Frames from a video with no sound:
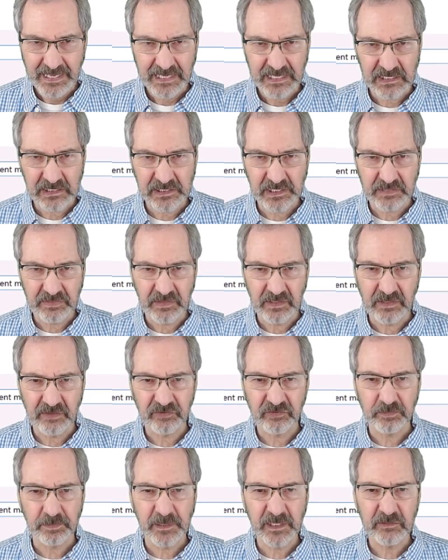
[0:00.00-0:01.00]
Click the
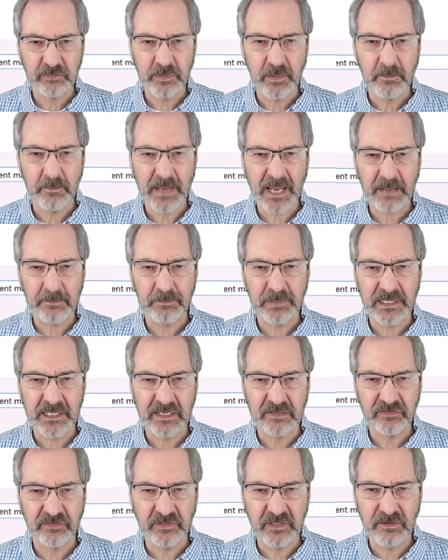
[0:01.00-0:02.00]
displacement map
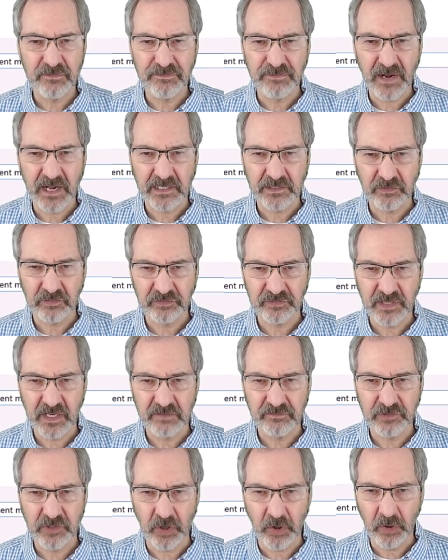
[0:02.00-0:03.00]
PSD file you
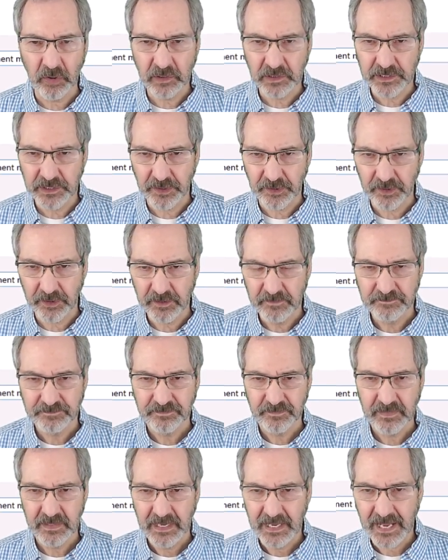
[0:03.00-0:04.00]
saved earlier
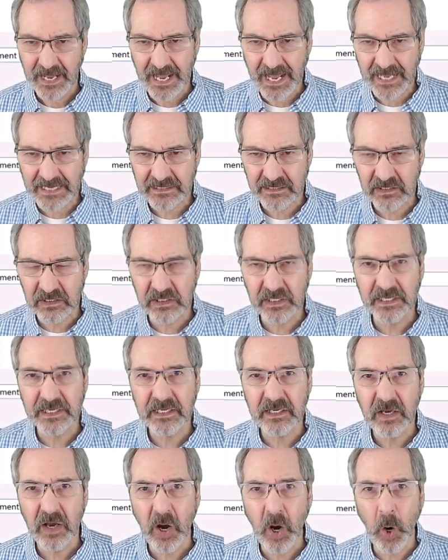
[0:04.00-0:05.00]
and
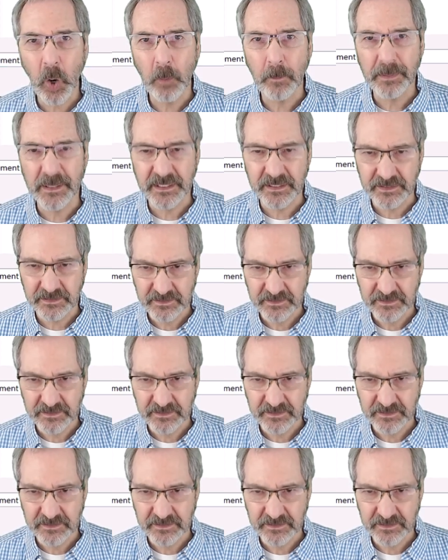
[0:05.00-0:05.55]
click Open.